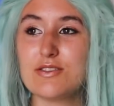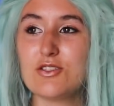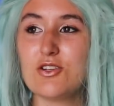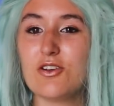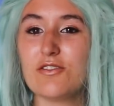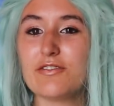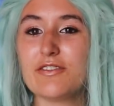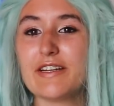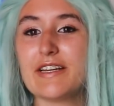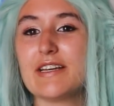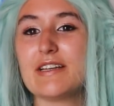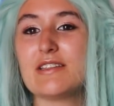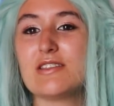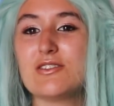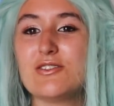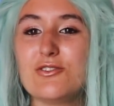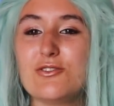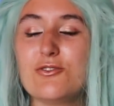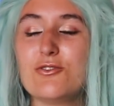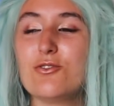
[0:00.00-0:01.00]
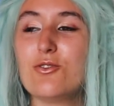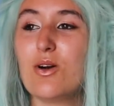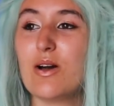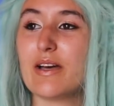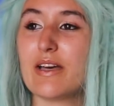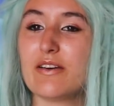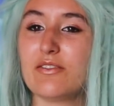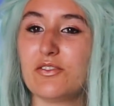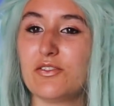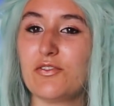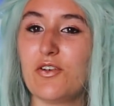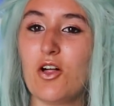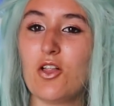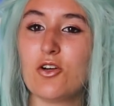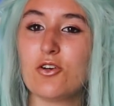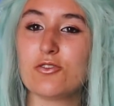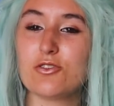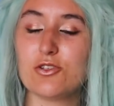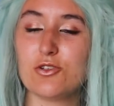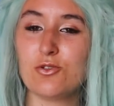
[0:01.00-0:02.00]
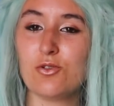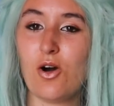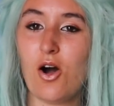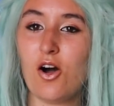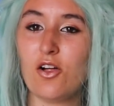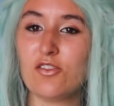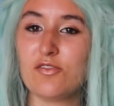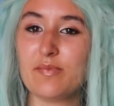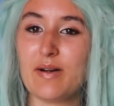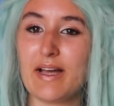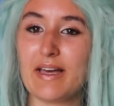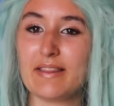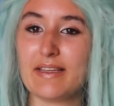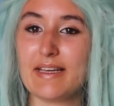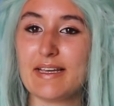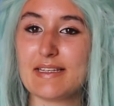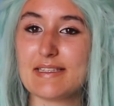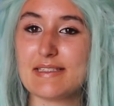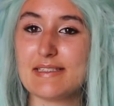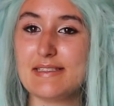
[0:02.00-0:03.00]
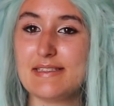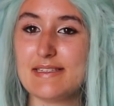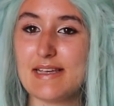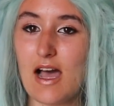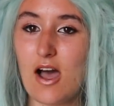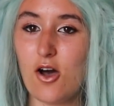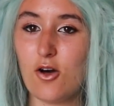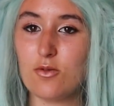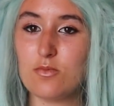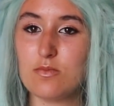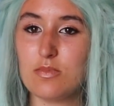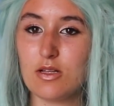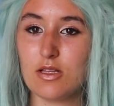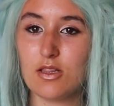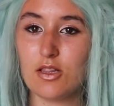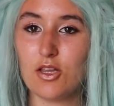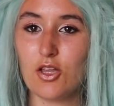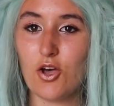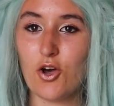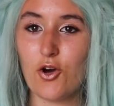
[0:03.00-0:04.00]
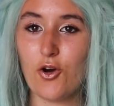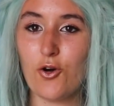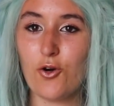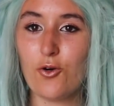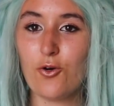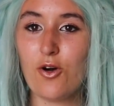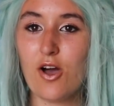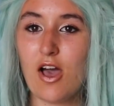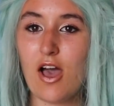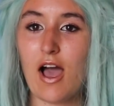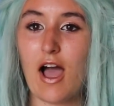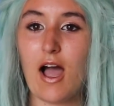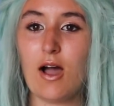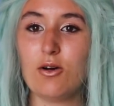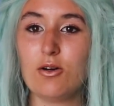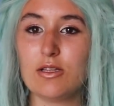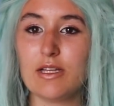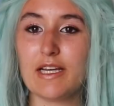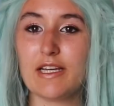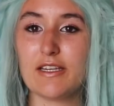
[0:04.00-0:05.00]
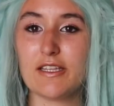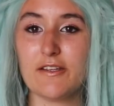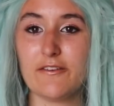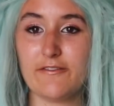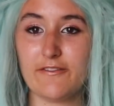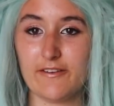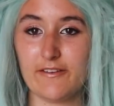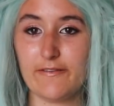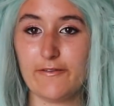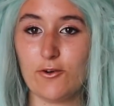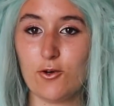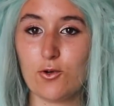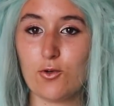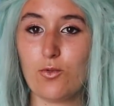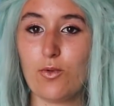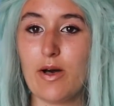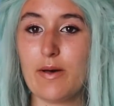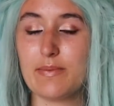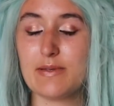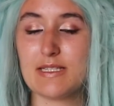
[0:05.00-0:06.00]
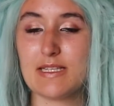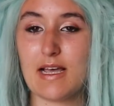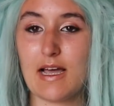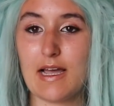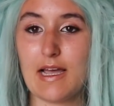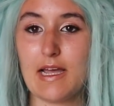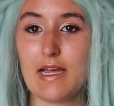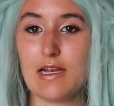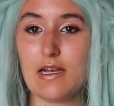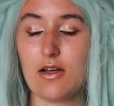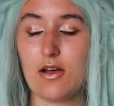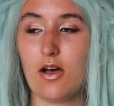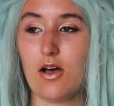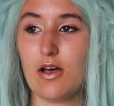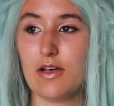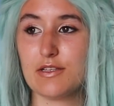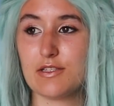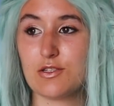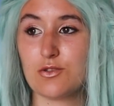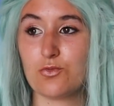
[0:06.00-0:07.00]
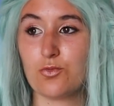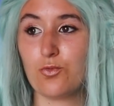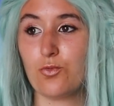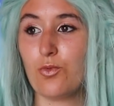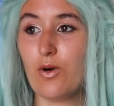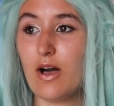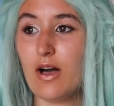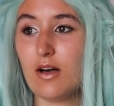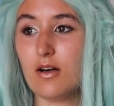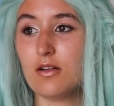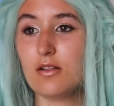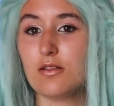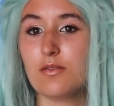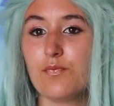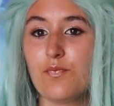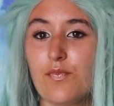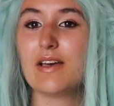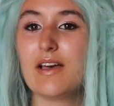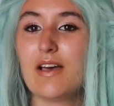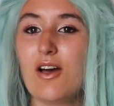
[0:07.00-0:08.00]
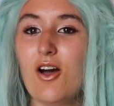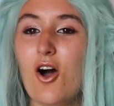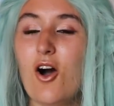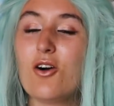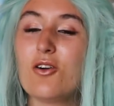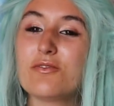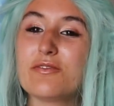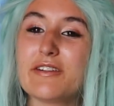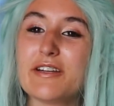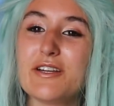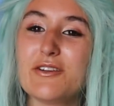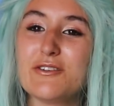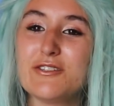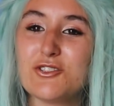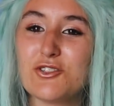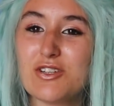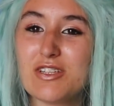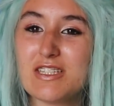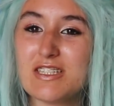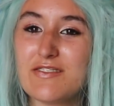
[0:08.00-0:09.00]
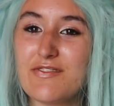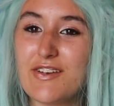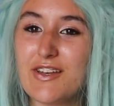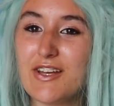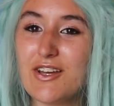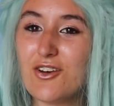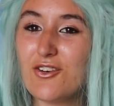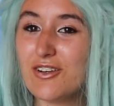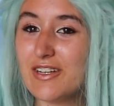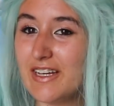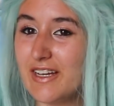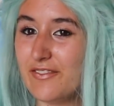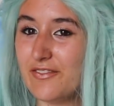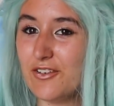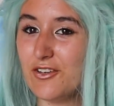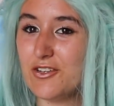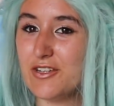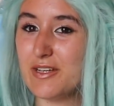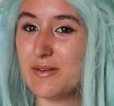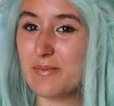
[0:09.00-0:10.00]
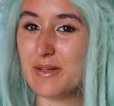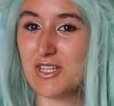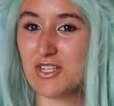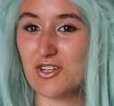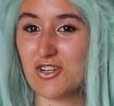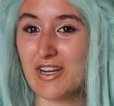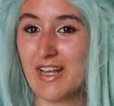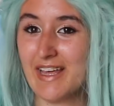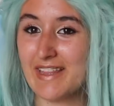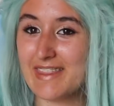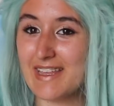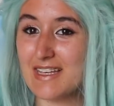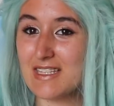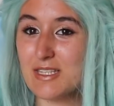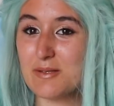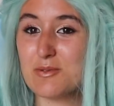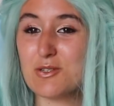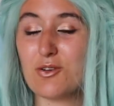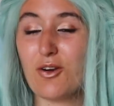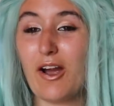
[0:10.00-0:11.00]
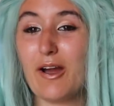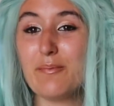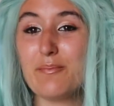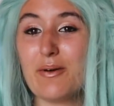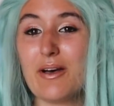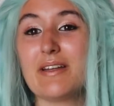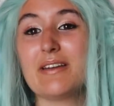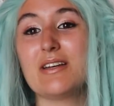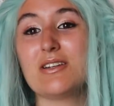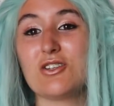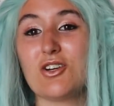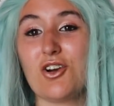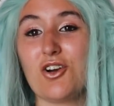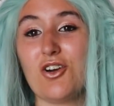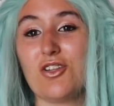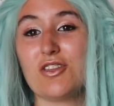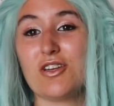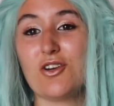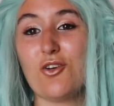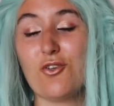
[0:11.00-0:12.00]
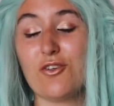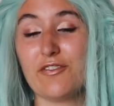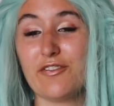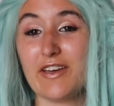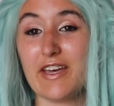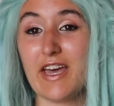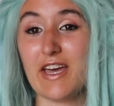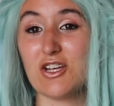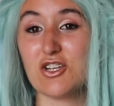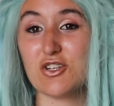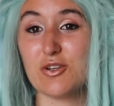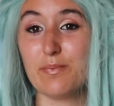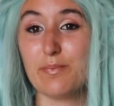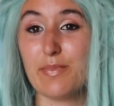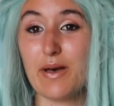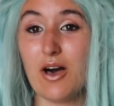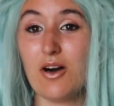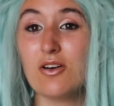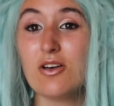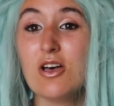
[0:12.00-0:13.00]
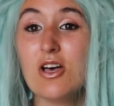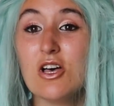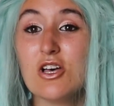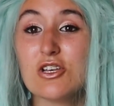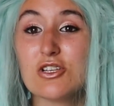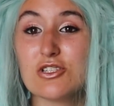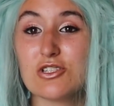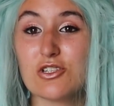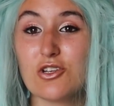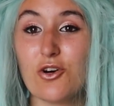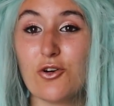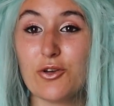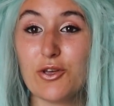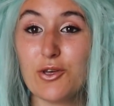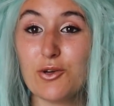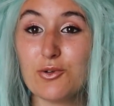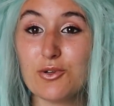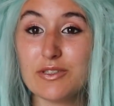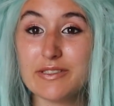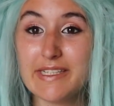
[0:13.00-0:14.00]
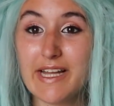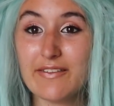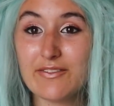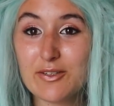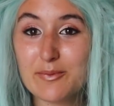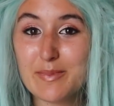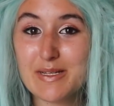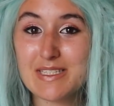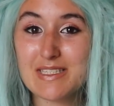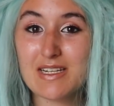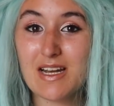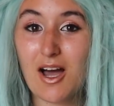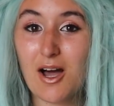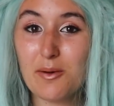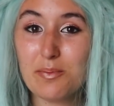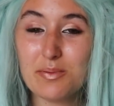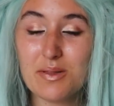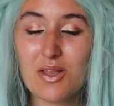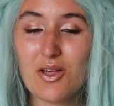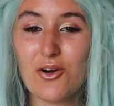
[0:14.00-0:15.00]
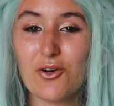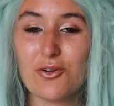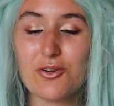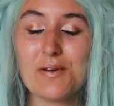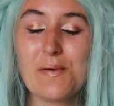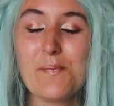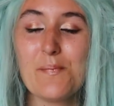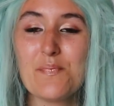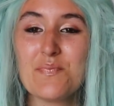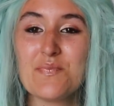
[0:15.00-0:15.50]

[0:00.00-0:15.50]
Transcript: Don't forget to give a follow to all of my links down below. I will link the FINFOLK website as well. Hopefully you enjoyed this video, and if you did, make sure to hit that subscribe button and turn on the notification bell so you will never miss an upload.